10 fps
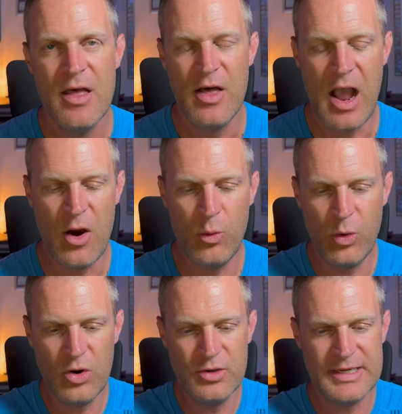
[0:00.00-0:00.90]
Our
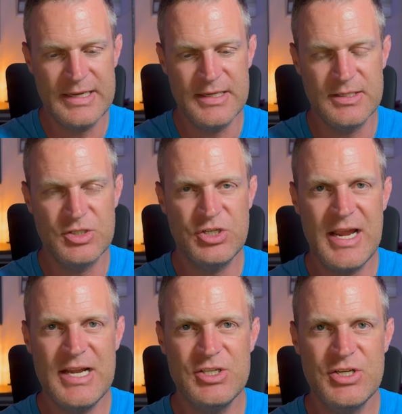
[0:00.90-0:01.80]
world is
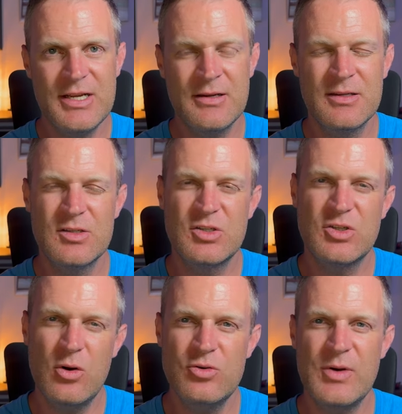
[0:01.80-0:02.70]
changing
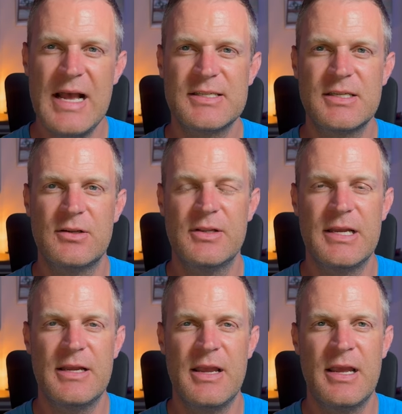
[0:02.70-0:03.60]
so
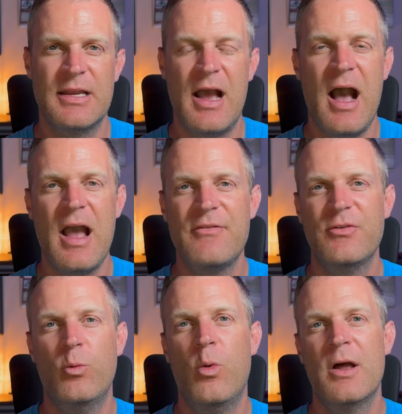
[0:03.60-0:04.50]
drastically, and I,
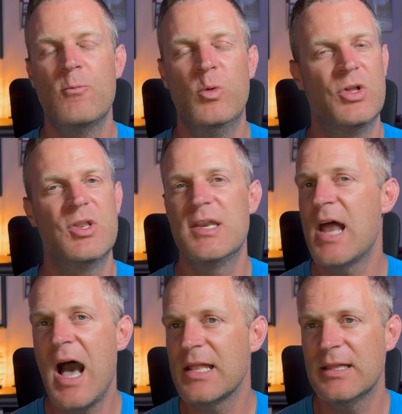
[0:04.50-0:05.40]
for one, will
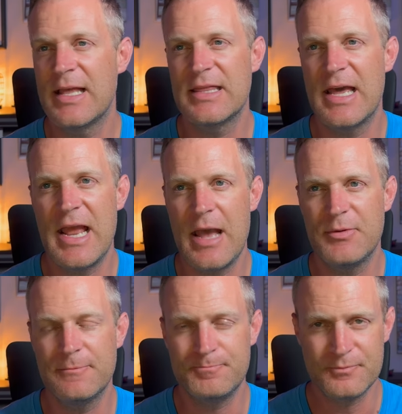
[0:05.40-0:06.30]
not let that
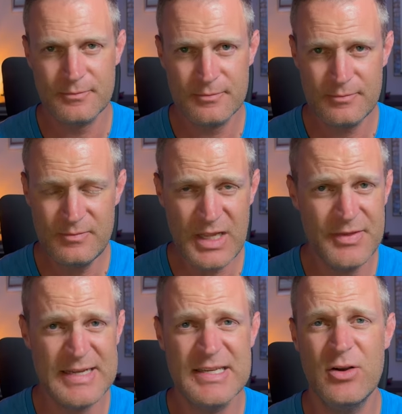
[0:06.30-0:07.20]
happen.
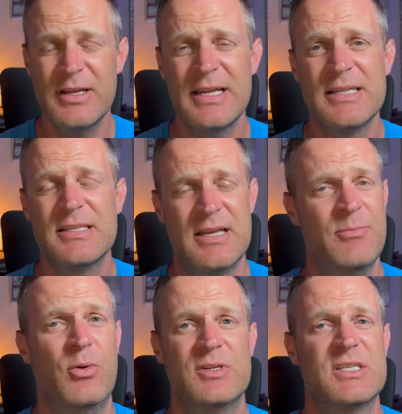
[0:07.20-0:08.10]
They tell kids,
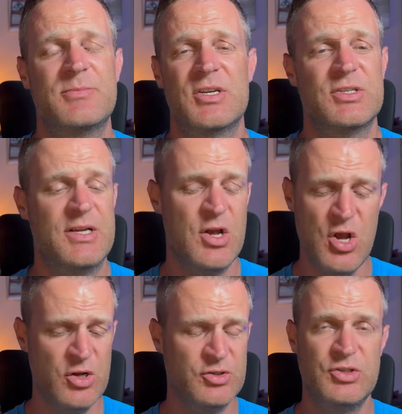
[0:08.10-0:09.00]
and boys especially,
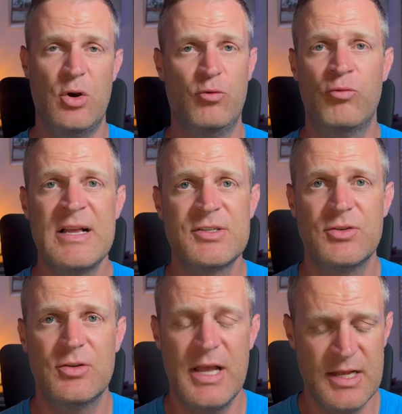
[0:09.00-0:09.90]
don't
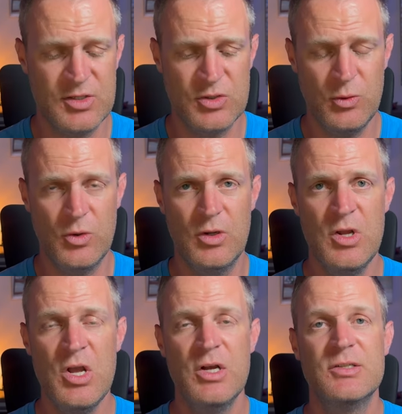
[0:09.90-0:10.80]
wrestle at school.
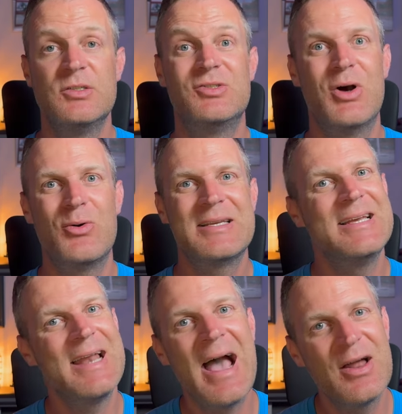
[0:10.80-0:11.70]
Don't
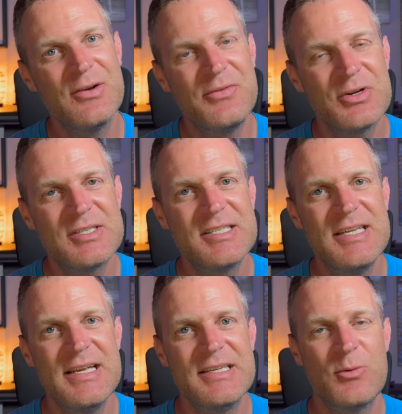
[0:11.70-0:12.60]
get out of your
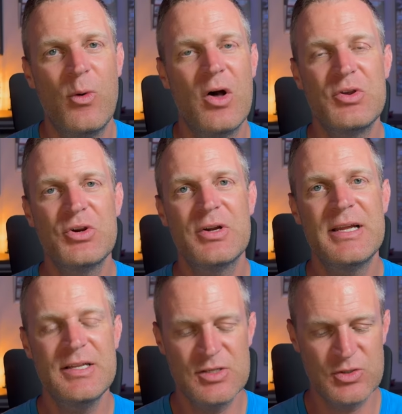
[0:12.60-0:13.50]
seat while you're
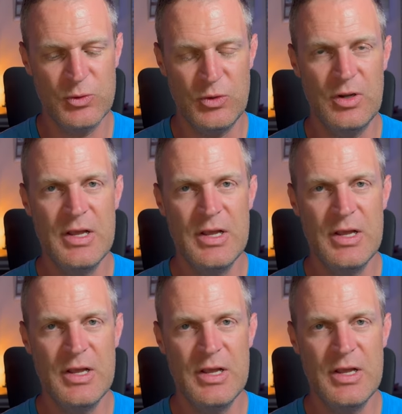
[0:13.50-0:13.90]
in school.